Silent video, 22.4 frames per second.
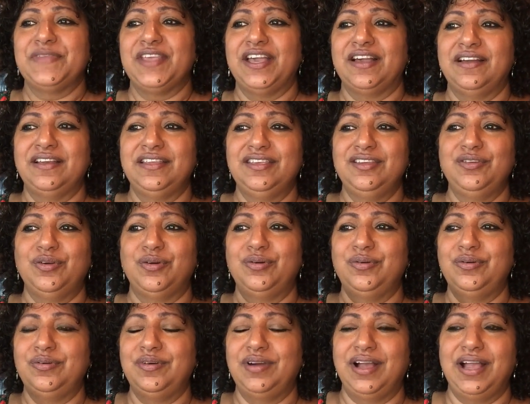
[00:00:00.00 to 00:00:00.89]
uh, you
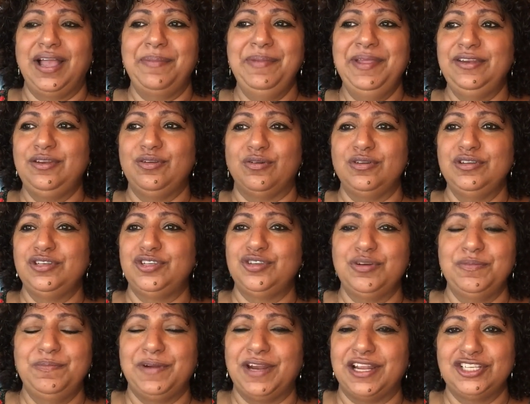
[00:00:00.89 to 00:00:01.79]
know, I mean, don't
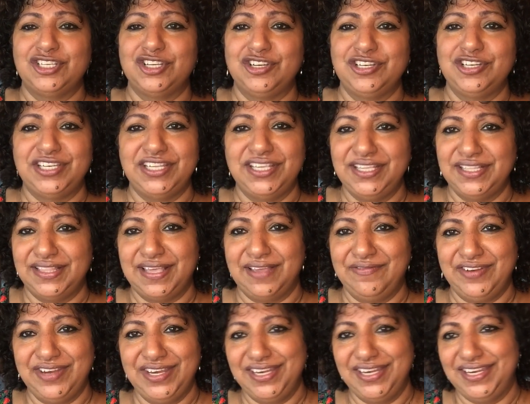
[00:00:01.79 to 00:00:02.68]
you brush your teeth
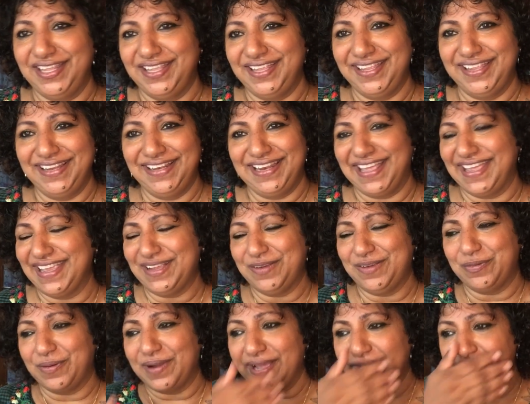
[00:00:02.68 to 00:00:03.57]
every day?
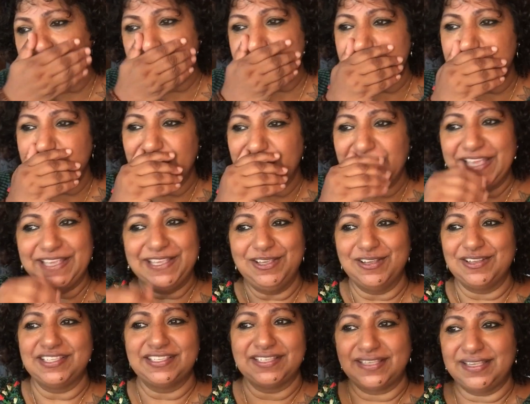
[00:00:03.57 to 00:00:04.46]
Likewise,
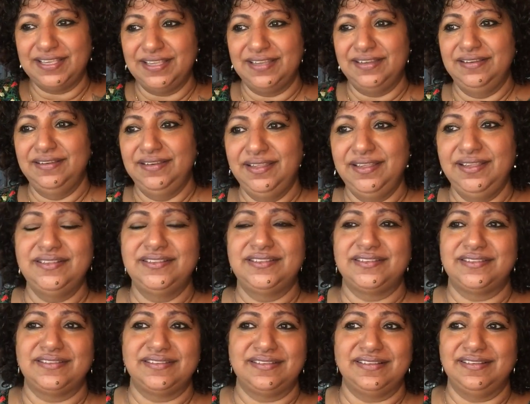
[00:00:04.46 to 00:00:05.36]
your skin
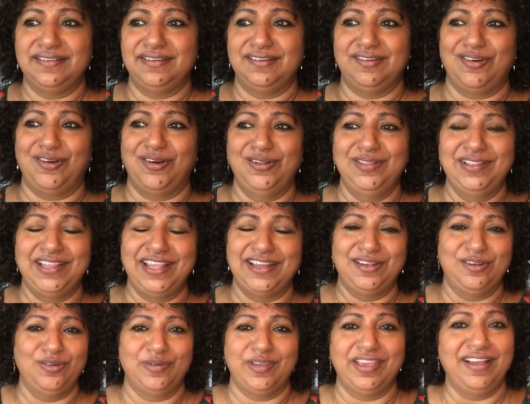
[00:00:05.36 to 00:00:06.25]
needs all
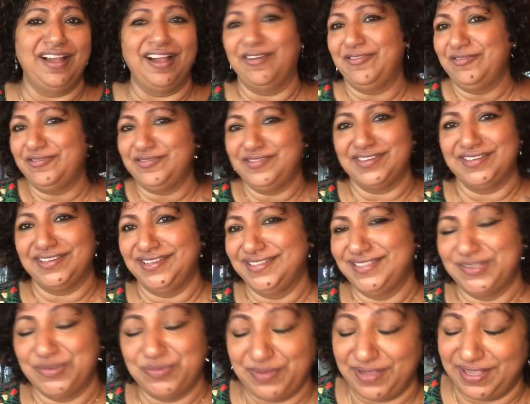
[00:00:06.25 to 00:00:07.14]
that looking after
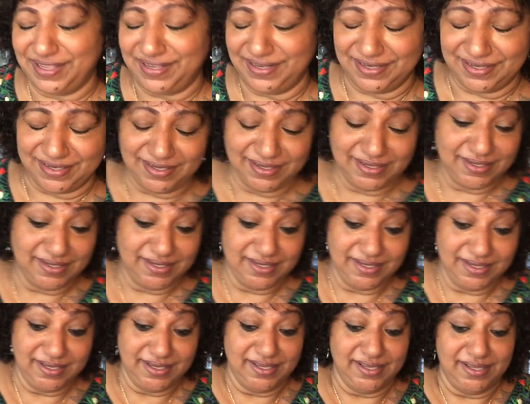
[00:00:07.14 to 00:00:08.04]
as well.
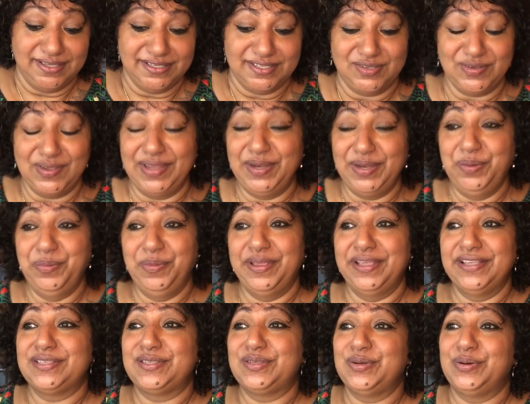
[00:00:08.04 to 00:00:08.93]
So
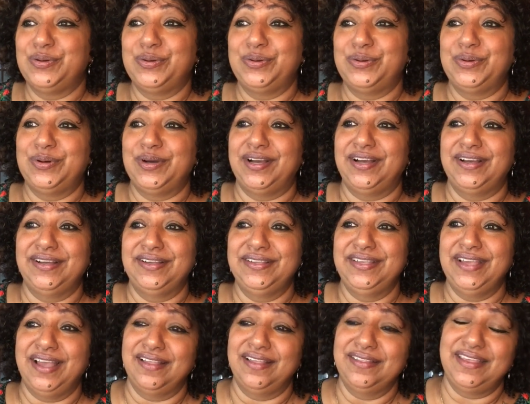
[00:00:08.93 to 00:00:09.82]
anyway, so uh,
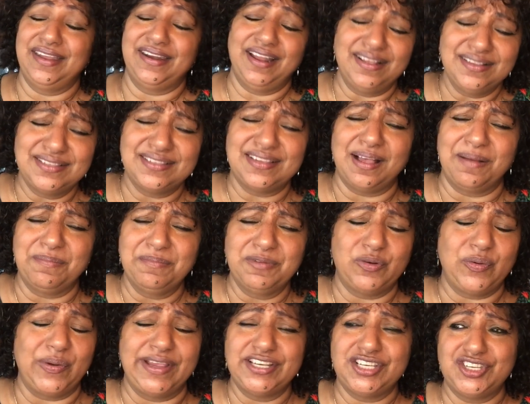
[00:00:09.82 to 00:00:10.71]
yeah, there are
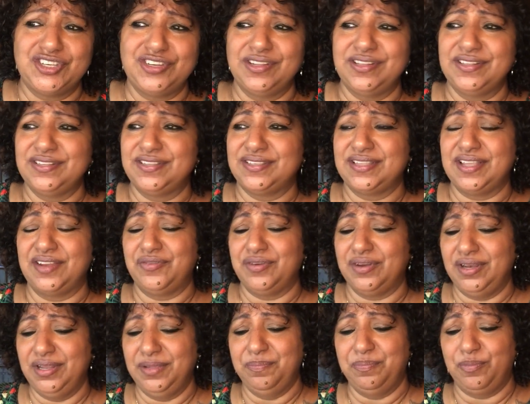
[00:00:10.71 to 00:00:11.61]
some questions that
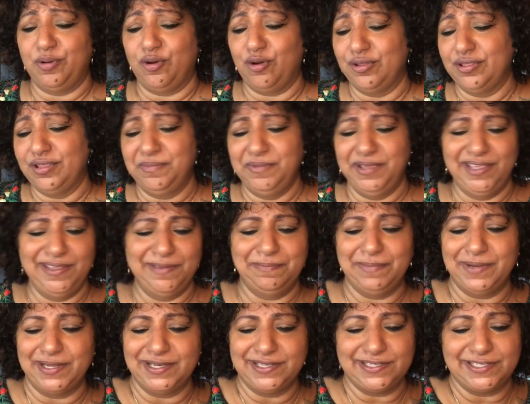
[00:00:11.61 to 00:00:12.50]
really bother me,
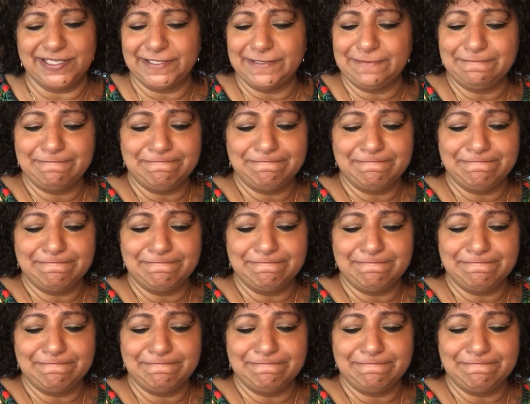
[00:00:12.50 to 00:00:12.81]
but